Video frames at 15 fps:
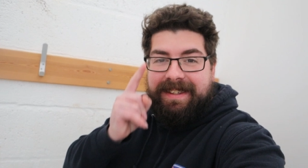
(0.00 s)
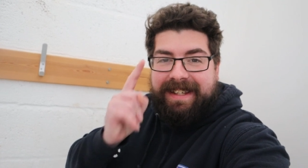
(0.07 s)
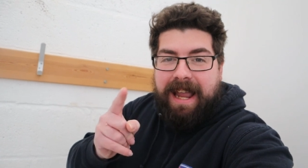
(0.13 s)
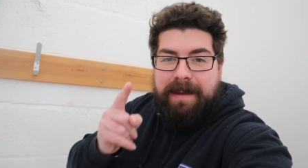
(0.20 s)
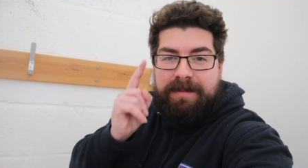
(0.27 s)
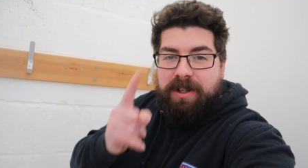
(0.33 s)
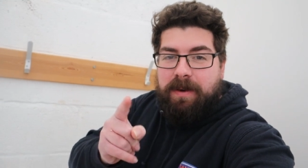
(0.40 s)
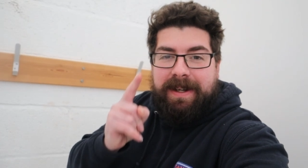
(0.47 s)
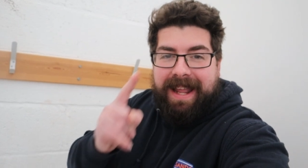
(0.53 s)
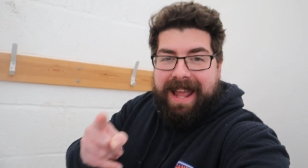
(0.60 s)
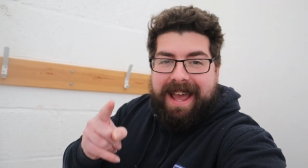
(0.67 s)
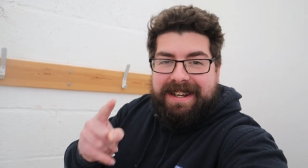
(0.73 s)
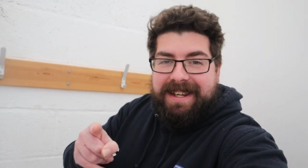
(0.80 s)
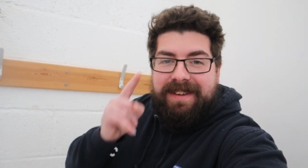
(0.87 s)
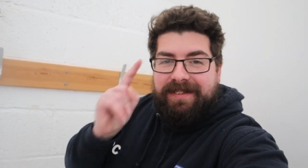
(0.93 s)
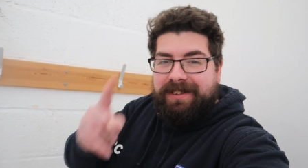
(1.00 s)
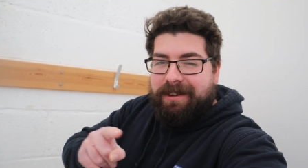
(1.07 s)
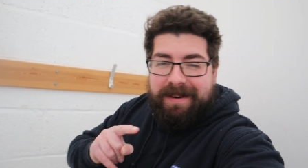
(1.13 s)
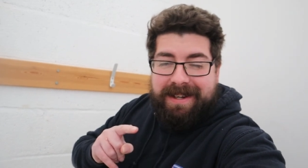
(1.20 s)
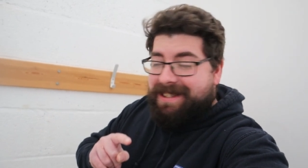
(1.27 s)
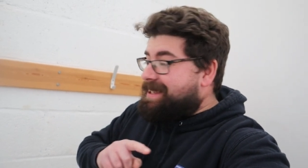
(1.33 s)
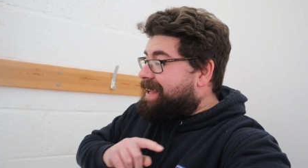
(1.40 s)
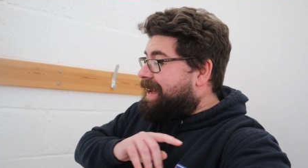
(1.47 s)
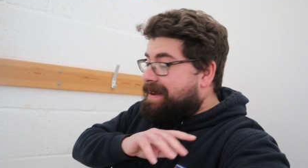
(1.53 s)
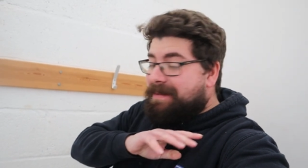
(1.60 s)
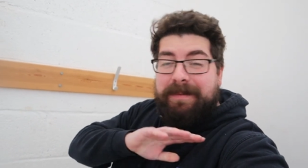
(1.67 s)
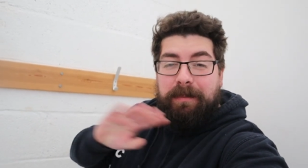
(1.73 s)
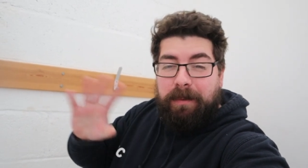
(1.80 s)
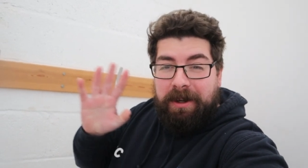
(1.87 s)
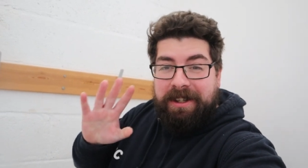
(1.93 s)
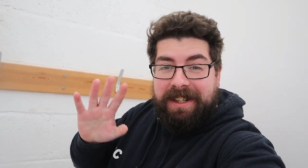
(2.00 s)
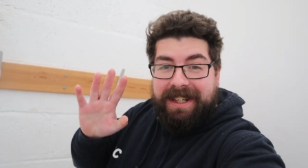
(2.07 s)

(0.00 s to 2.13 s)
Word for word: the game's going ahead even though it's like one